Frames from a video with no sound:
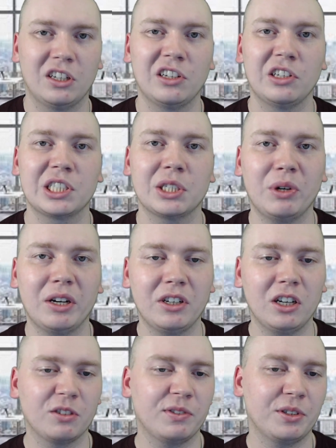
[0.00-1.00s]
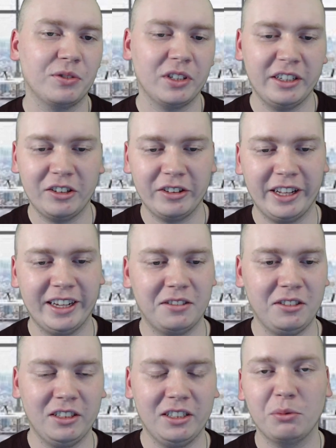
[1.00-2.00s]
So while none of us really know the
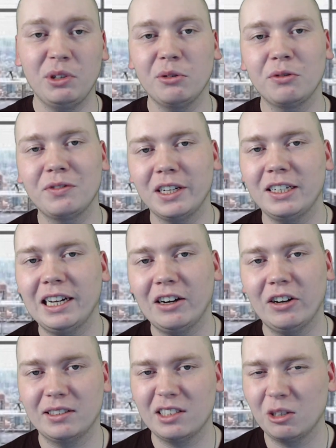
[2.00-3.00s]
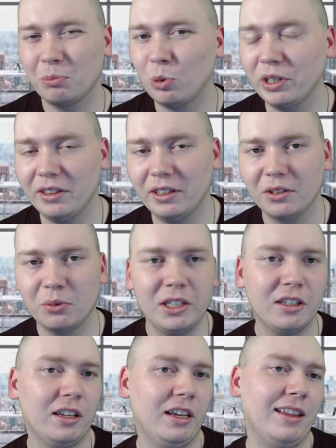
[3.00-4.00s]
answer to this, we will find out at some point this
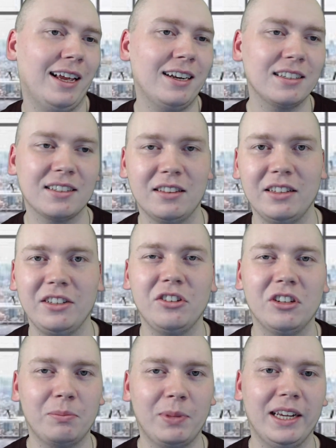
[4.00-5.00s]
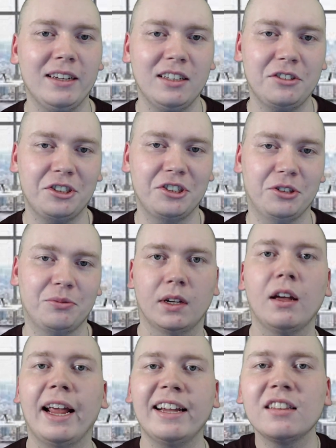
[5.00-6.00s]
week, and that is something you could pay attention to.
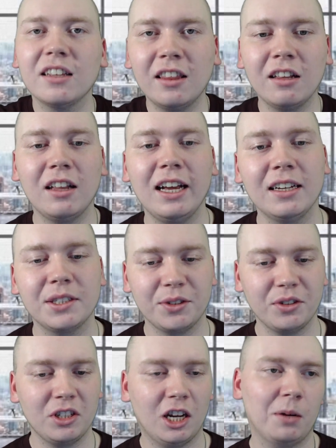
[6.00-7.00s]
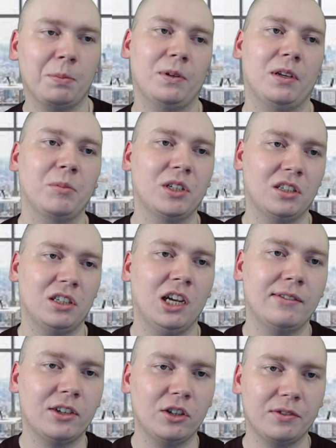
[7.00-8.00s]
And then the last real topic I'm going to
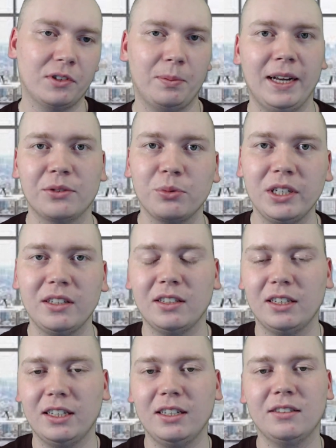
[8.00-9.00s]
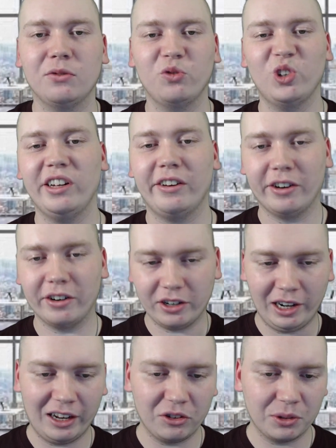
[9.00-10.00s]
cover over the past week is what are
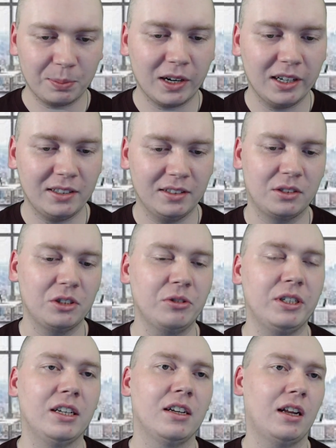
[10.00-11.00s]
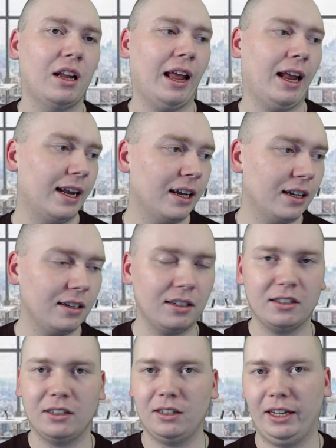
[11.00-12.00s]
house prices doing? And
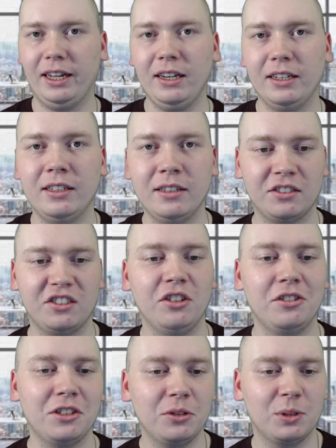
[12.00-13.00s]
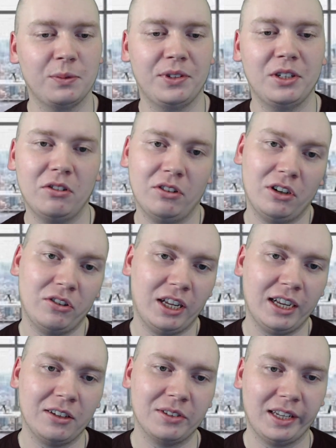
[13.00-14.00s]
it is good news if you don't own a
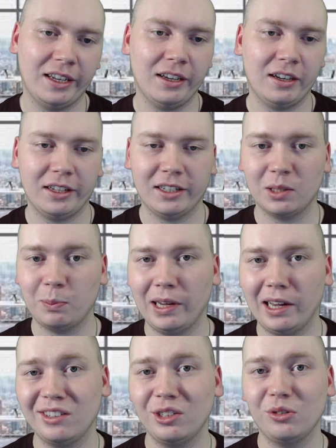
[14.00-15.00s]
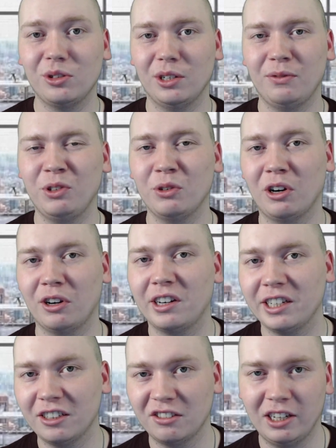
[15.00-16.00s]
house, and I guess bad news if you
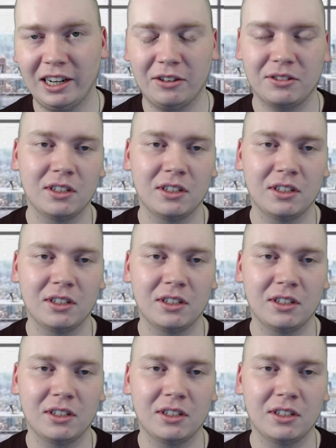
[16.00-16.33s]
already own a house.